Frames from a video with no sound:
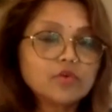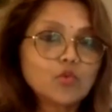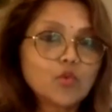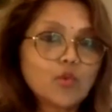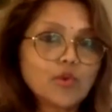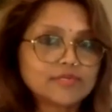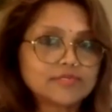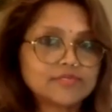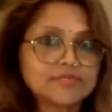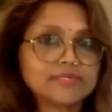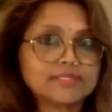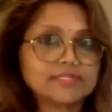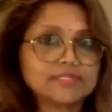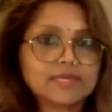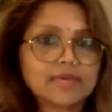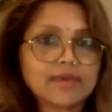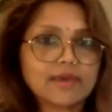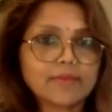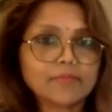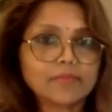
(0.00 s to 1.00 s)
questions
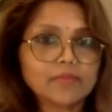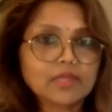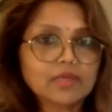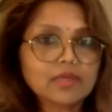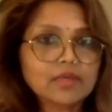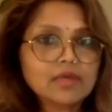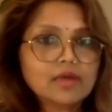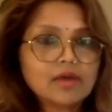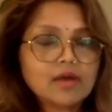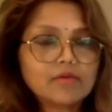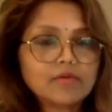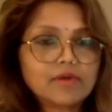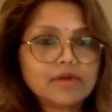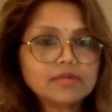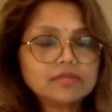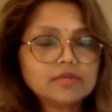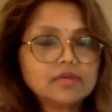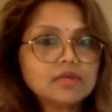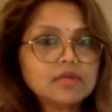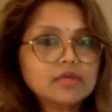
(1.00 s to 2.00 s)
here. All
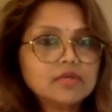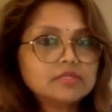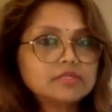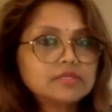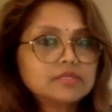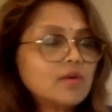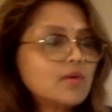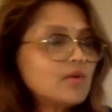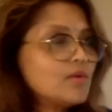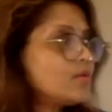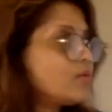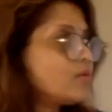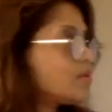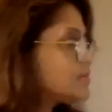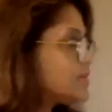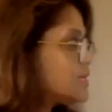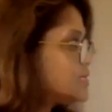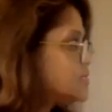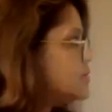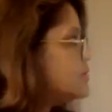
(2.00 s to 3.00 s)
right. So
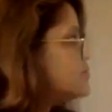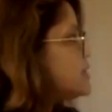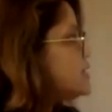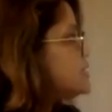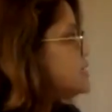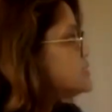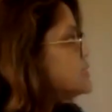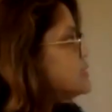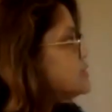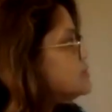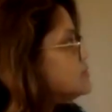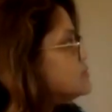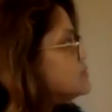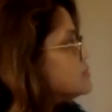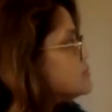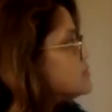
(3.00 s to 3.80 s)
that's the reason